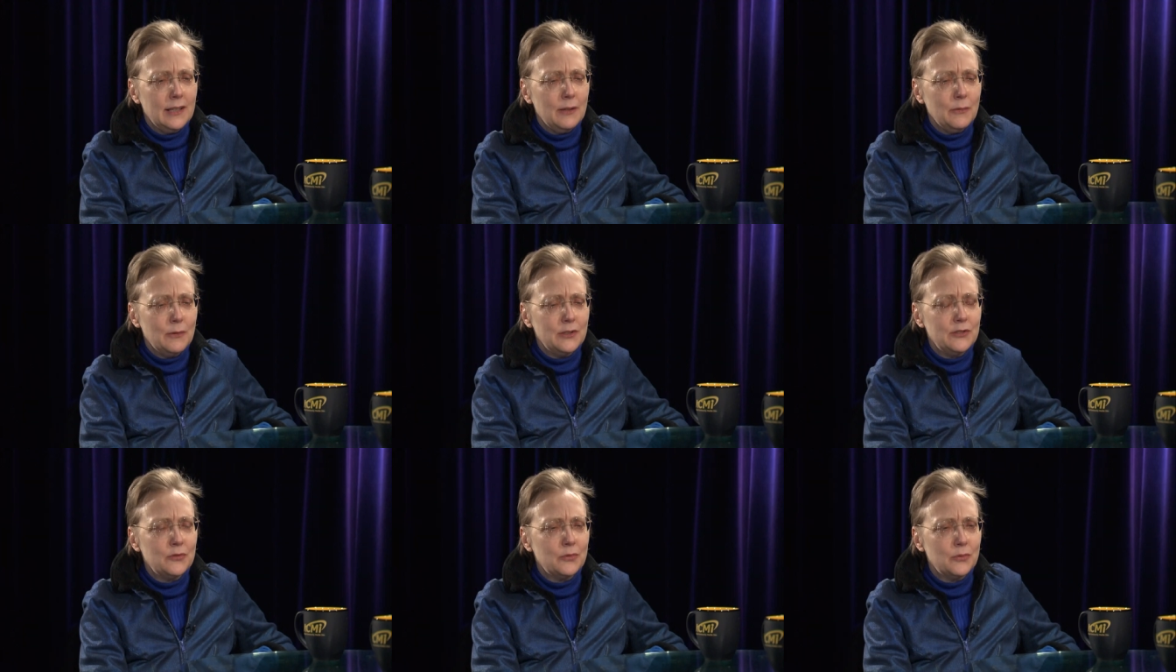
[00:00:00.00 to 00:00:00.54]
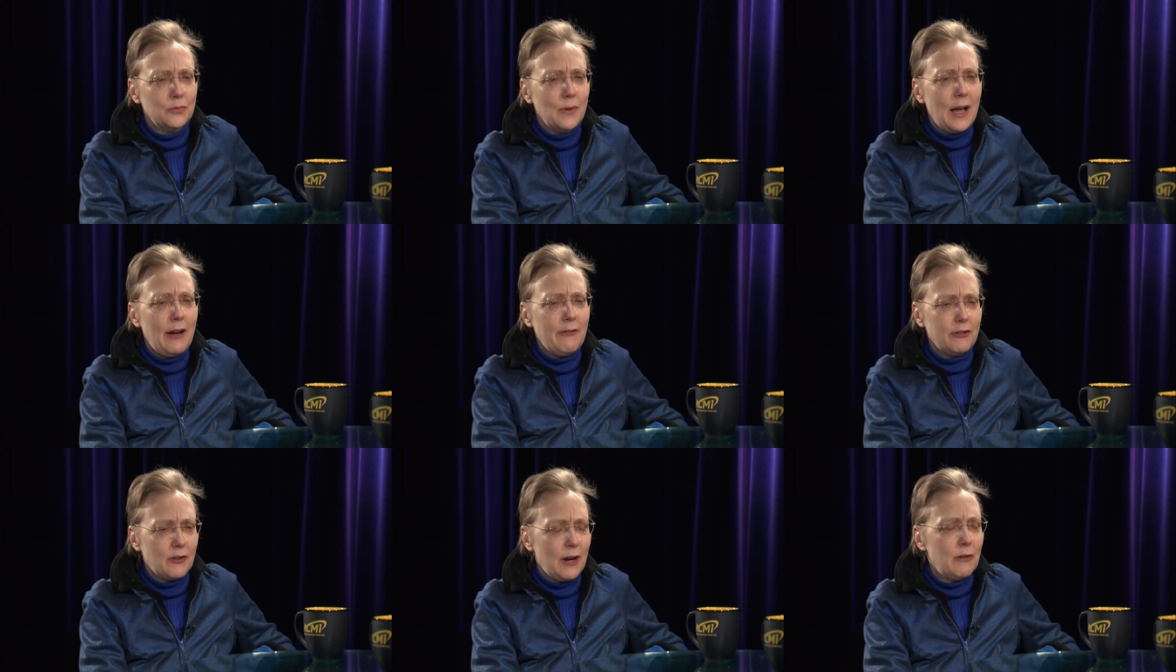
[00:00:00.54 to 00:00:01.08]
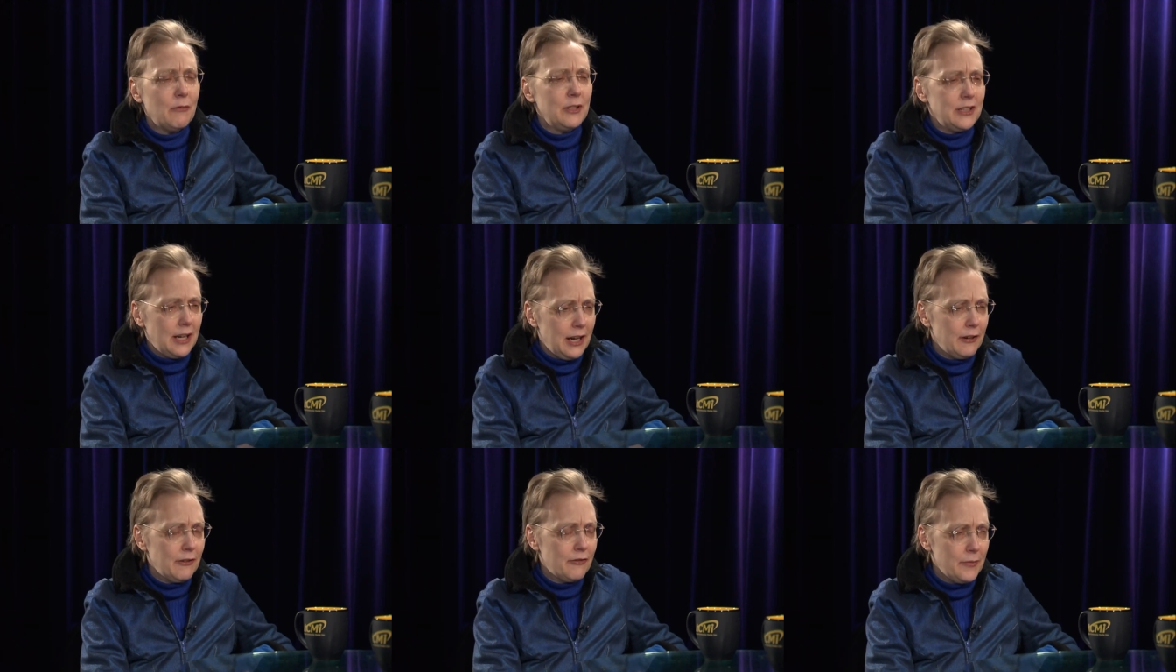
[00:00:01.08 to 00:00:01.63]
it was after I
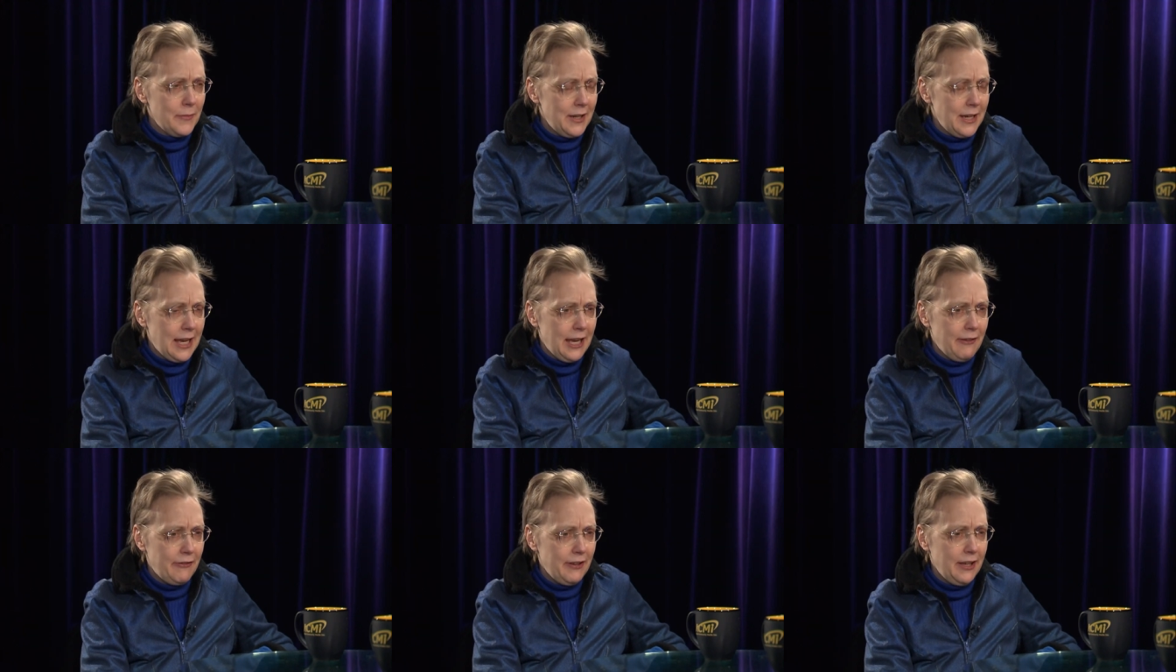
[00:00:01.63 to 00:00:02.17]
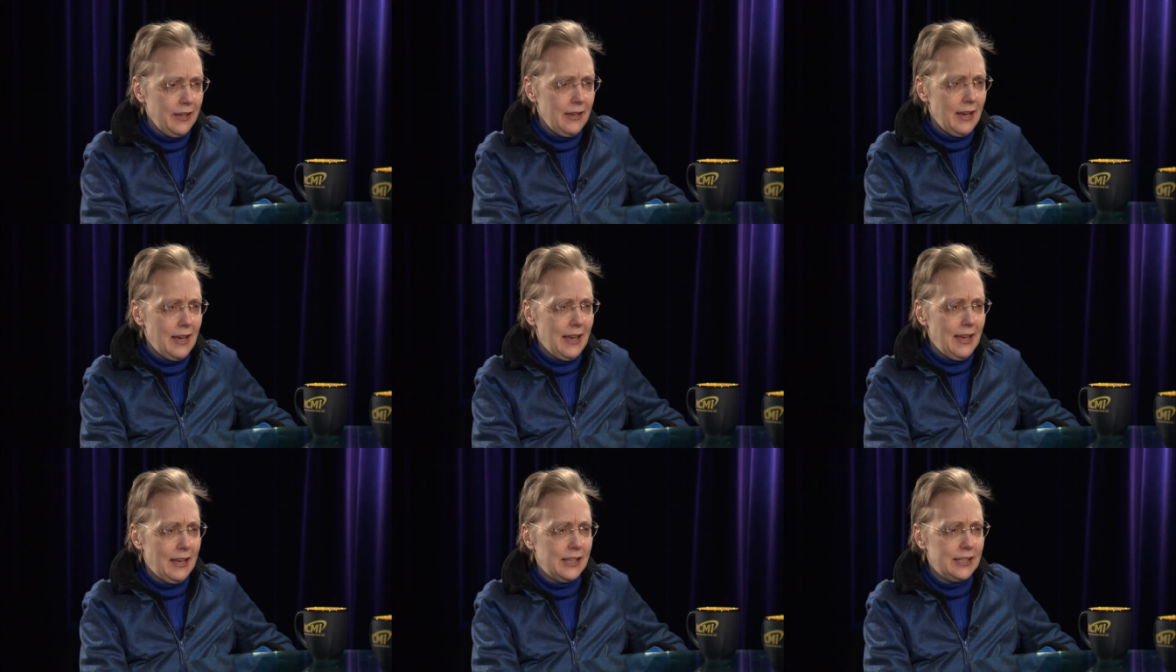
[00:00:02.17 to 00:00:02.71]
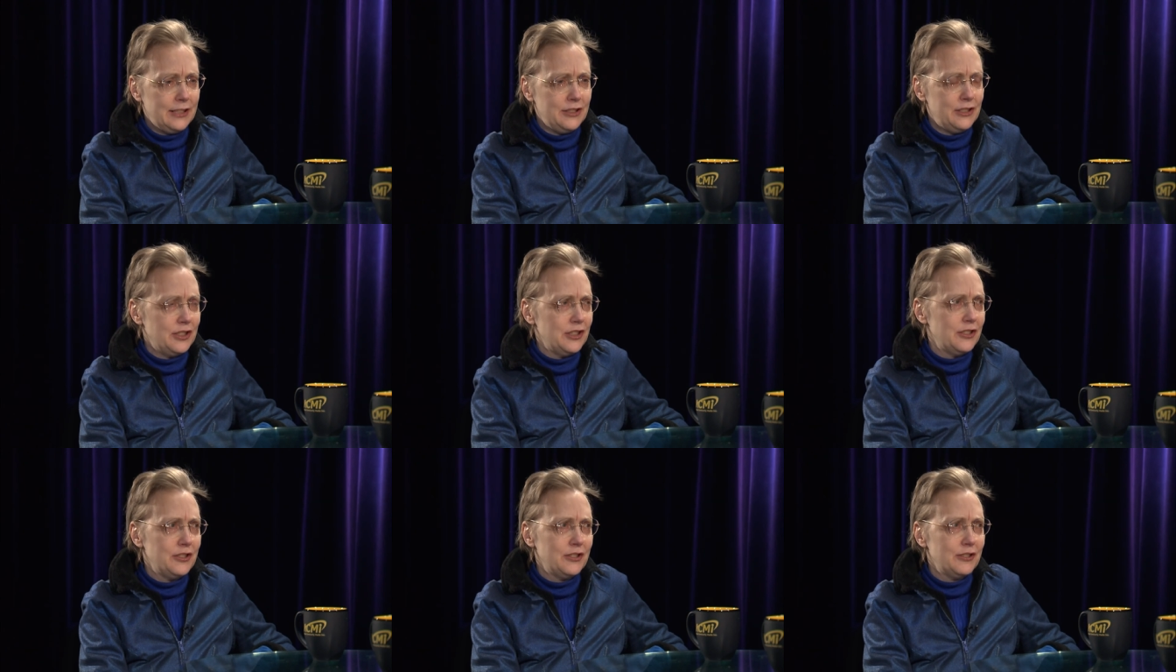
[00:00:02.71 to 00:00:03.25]
retired from the Navy and
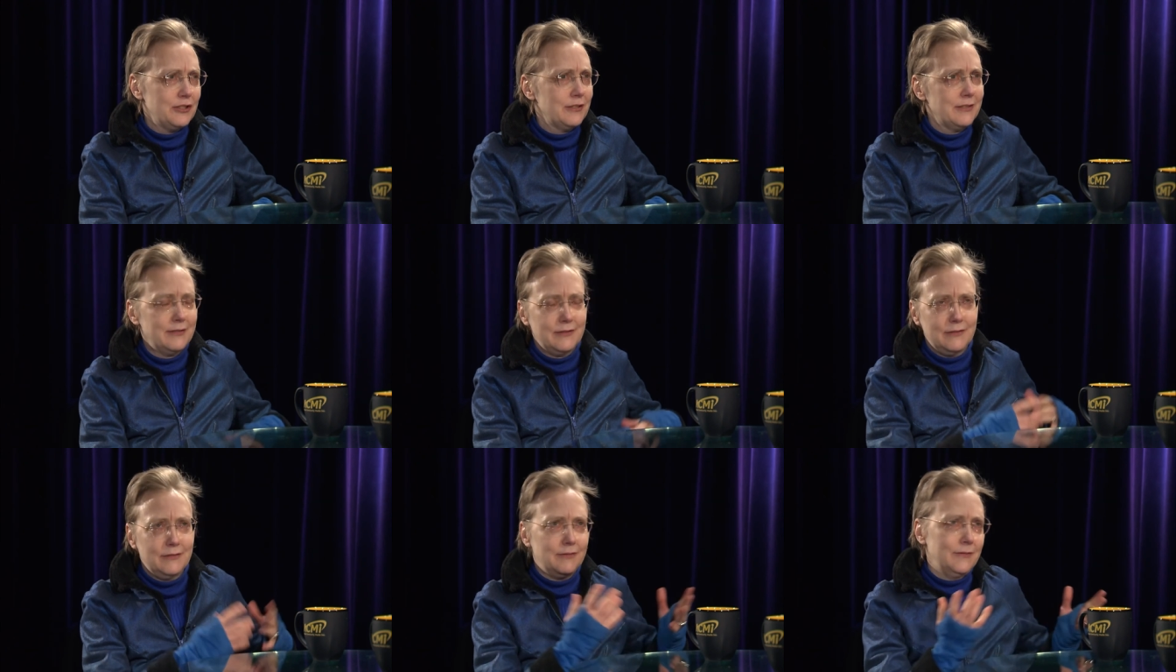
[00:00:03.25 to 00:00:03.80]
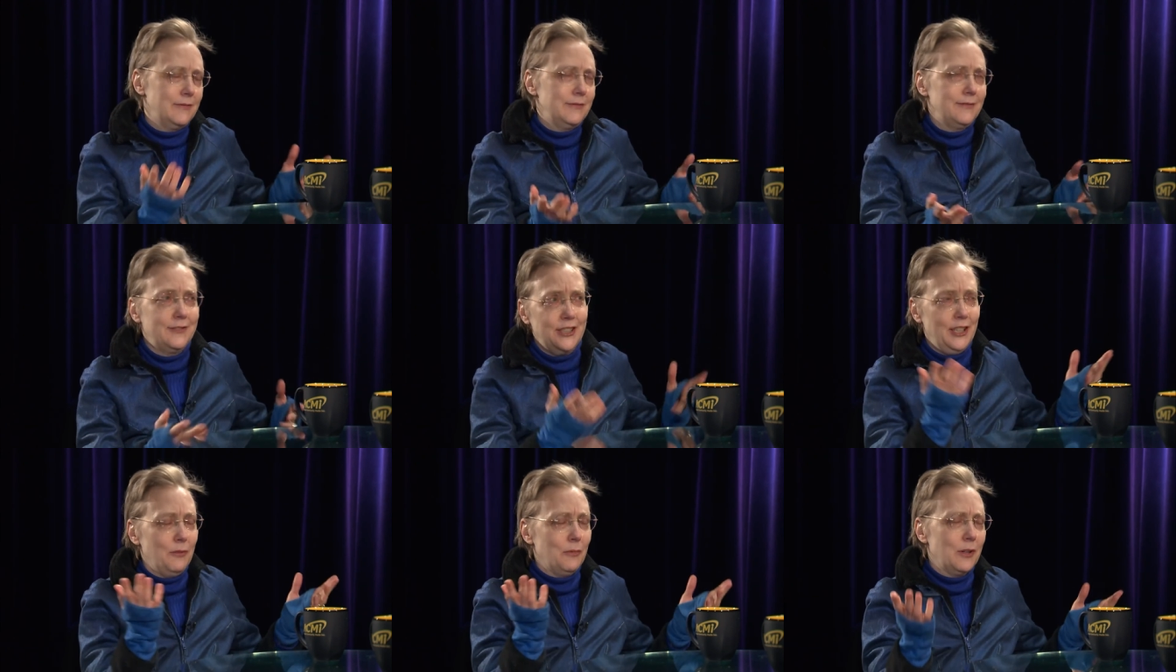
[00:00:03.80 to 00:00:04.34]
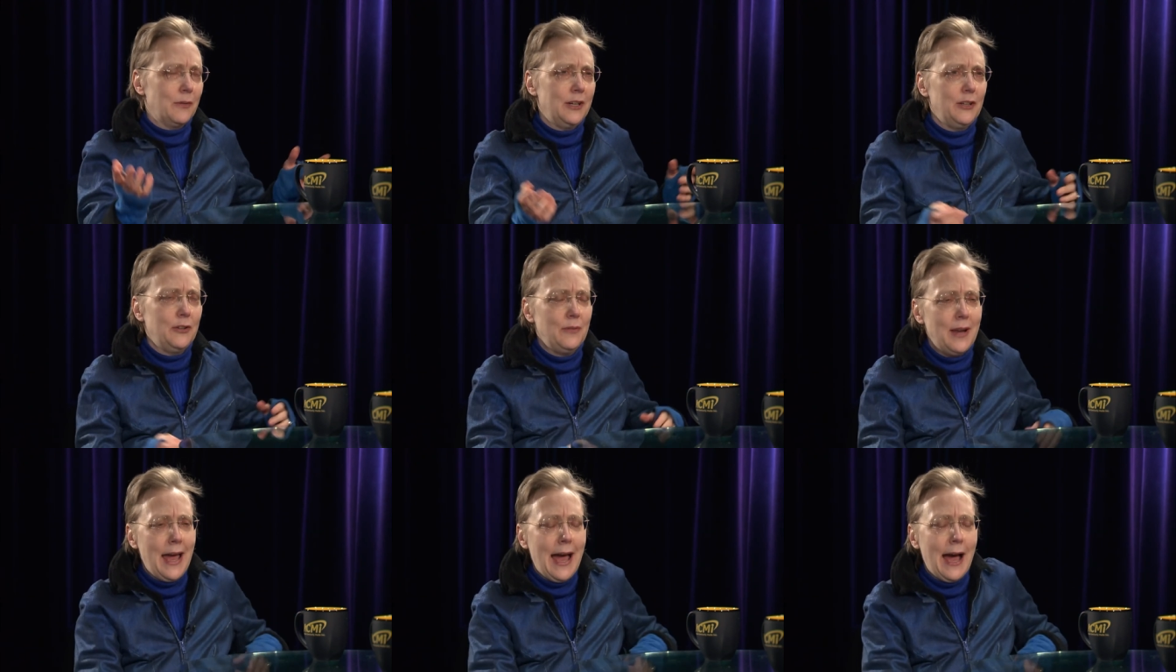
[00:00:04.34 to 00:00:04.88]
just gee, what do I
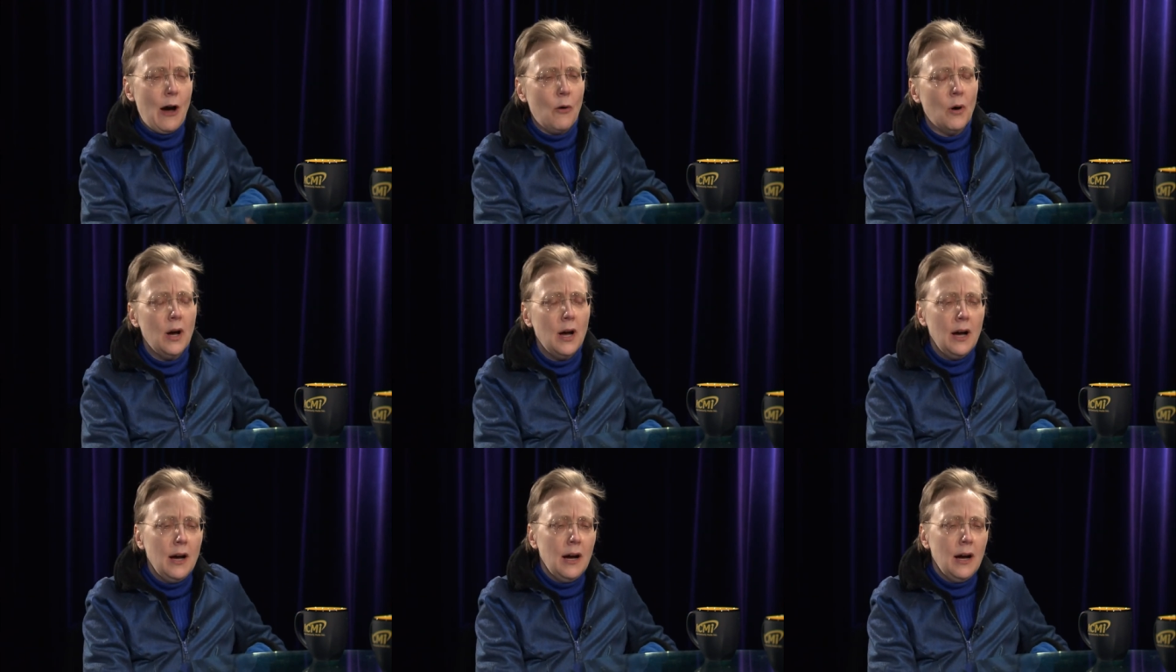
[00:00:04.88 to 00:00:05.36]
do now?